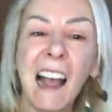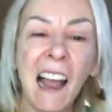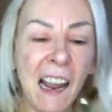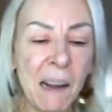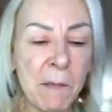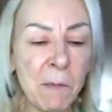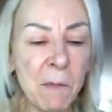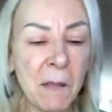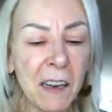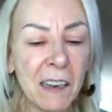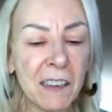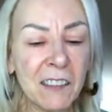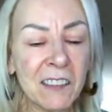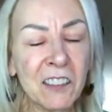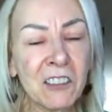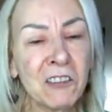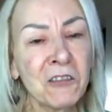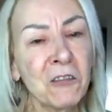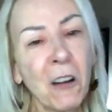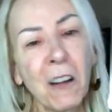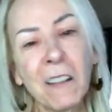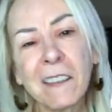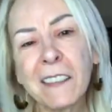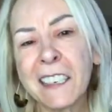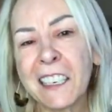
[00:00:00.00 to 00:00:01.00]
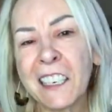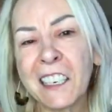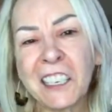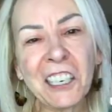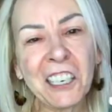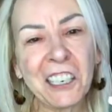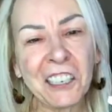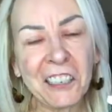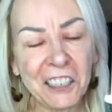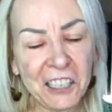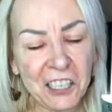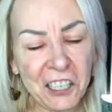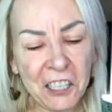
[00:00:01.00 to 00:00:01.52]
I strongly
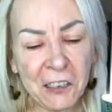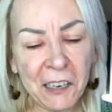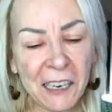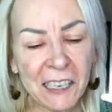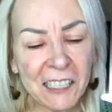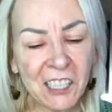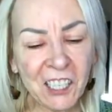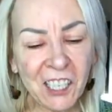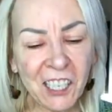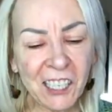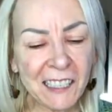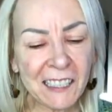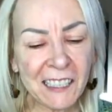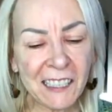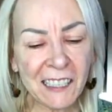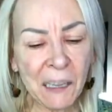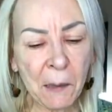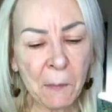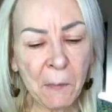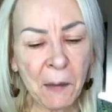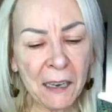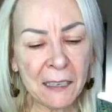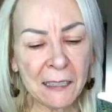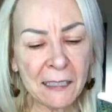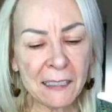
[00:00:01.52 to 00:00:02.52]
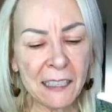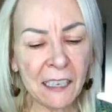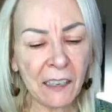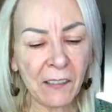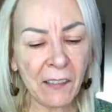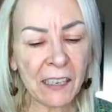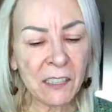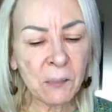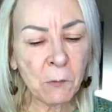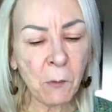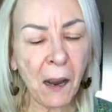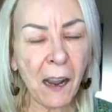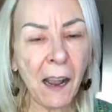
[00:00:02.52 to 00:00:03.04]
encourage you. It's just the best
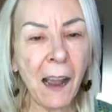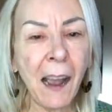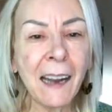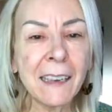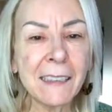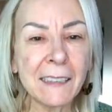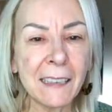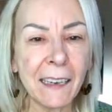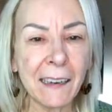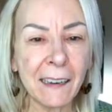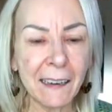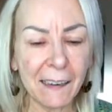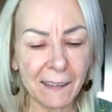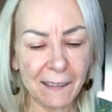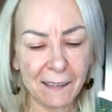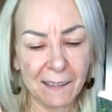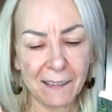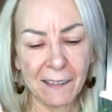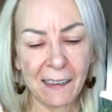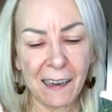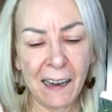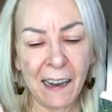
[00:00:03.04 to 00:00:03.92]
deal. That's why I did it.